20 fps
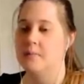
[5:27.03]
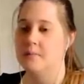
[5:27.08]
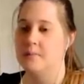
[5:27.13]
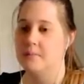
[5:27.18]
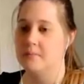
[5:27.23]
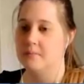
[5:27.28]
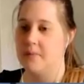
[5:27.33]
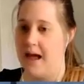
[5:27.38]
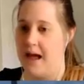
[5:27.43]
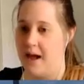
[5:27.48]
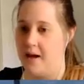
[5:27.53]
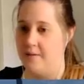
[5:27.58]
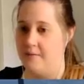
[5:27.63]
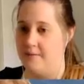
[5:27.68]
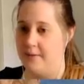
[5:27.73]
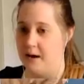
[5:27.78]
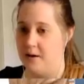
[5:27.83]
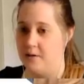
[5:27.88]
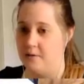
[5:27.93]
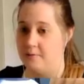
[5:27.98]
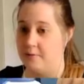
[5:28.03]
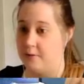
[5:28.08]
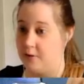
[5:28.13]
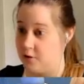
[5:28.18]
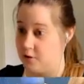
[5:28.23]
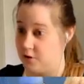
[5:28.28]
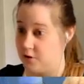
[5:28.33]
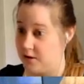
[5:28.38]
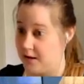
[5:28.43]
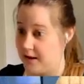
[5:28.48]
have our
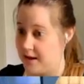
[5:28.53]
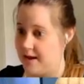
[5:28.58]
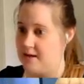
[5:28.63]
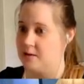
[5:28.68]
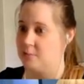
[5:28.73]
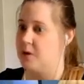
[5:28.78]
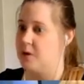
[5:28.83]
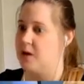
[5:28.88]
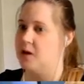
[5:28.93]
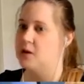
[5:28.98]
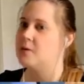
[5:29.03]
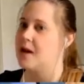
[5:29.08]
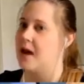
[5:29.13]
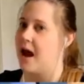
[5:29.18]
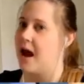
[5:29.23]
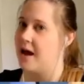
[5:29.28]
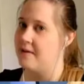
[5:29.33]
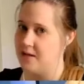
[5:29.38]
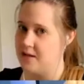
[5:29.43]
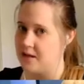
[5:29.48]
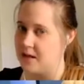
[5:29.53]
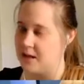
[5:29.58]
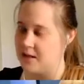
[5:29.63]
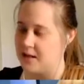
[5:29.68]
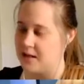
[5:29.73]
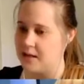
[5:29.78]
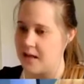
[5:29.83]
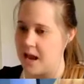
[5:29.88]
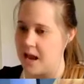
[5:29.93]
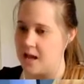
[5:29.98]
first kiss because we haven't done
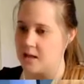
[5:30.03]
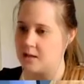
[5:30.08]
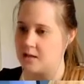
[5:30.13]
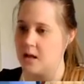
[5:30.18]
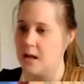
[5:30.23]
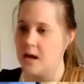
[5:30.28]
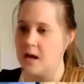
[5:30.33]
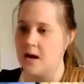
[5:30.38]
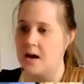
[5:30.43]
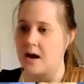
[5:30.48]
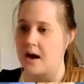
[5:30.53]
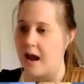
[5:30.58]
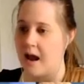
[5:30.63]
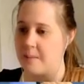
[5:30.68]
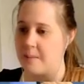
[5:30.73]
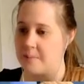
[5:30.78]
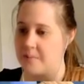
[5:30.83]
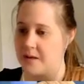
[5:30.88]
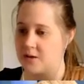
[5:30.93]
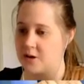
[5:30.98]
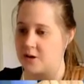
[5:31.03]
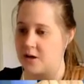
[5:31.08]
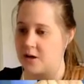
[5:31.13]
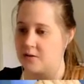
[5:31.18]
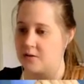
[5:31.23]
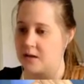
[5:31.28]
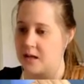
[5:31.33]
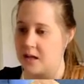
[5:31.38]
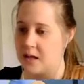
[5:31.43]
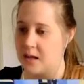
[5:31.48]
that yet. I have been trying
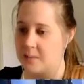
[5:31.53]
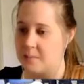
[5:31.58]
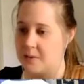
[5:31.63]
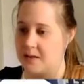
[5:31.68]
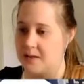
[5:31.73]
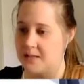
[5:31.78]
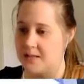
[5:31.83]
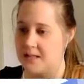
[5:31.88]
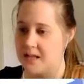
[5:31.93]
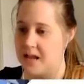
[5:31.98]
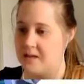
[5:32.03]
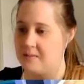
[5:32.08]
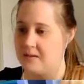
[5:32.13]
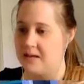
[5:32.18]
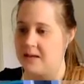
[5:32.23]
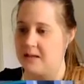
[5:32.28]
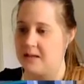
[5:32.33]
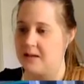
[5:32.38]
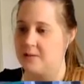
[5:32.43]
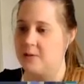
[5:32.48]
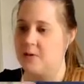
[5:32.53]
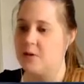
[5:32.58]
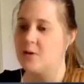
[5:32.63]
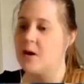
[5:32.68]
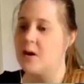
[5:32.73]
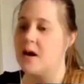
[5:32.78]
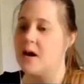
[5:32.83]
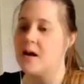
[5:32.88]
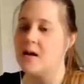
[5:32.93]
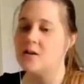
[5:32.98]
to keep uh, saving it, even though
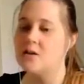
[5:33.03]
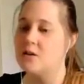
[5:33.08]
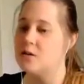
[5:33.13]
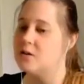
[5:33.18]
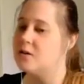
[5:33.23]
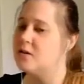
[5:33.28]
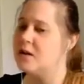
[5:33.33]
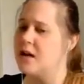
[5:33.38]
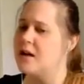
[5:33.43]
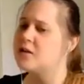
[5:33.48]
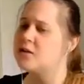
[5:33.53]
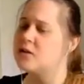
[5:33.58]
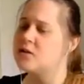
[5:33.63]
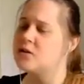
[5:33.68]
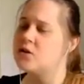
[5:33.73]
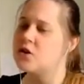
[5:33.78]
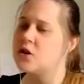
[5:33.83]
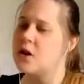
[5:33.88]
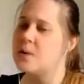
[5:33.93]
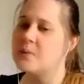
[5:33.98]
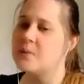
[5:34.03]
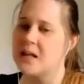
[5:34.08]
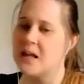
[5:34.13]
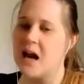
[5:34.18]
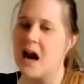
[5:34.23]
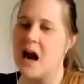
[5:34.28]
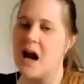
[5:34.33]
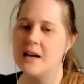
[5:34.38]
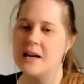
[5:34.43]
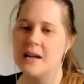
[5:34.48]
I do like to jump the
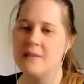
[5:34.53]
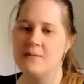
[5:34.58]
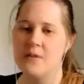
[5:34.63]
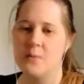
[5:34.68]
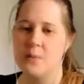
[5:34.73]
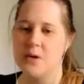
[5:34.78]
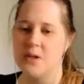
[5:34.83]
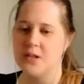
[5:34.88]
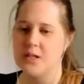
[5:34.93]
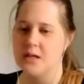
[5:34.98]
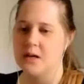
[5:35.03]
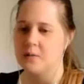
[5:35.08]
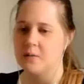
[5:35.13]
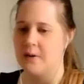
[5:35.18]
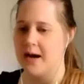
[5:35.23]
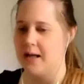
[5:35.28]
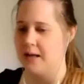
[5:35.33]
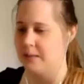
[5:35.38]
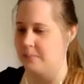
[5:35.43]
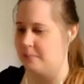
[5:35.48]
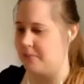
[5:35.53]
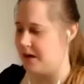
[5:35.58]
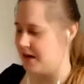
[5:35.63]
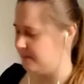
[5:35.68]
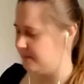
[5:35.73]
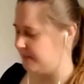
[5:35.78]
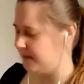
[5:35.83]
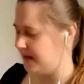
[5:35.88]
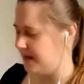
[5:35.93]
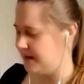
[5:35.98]
gun every once in a while in my
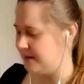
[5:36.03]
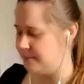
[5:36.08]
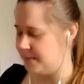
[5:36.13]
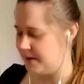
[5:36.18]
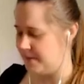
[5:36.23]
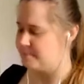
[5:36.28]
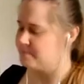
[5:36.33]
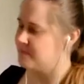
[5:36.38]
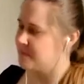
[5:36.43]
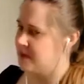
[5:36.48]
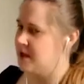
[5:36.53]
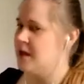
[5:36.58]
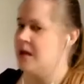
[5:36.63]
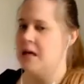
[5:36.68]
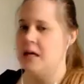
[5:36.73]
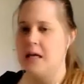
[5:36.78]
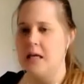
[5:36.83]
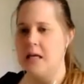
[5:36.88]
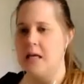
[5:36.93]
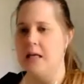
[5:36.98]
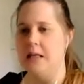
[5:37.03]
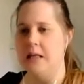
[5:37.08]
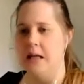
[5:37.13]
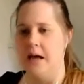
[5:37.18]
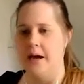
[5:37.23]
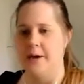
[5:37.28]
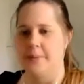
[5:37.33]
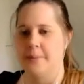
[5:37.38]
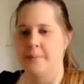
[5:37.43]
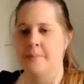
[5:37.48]
play, but you
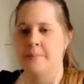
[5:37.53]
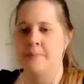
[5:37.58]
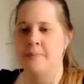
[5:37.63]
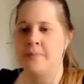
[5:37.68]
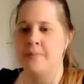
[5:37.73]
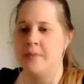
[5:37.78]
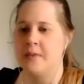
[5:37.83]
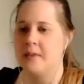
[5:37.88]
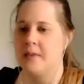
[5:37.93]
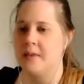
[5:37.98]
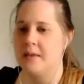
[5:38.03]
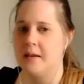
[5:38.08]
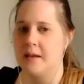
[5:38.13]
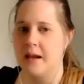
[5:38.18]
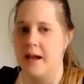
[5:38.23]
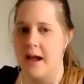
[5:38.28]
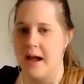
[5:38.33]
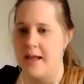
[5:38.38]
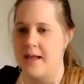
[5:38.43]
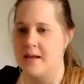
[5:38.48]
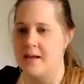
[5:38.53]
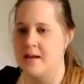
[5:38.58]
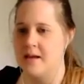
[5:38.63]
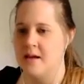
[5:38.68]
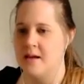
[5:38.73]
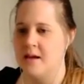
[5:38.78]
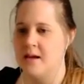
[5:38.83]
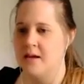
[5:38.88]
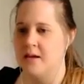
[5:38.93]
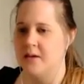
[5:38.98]
know. Okay.
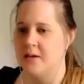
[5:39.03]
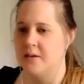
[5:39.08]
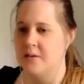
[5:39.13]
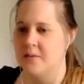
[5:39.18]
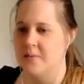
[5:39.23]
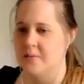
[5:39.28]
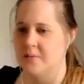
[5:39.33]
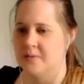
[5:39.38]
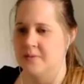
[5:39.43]
Oh.